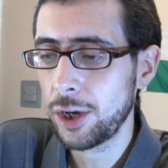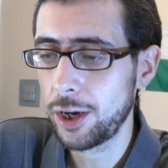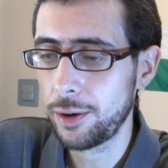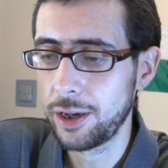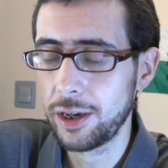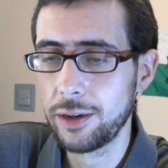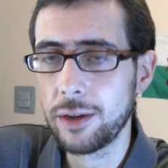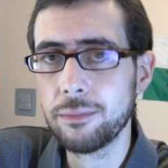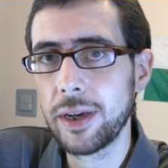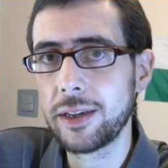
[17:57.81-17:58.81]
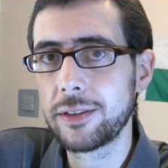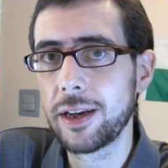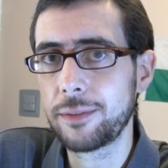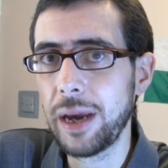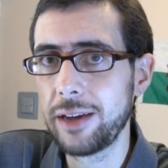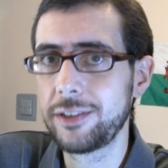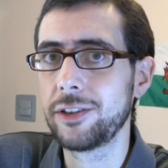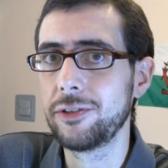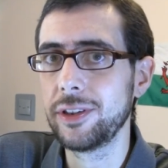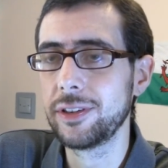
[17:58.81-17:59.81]
uh, and and make tech
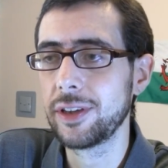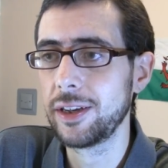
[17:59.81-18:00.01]
better and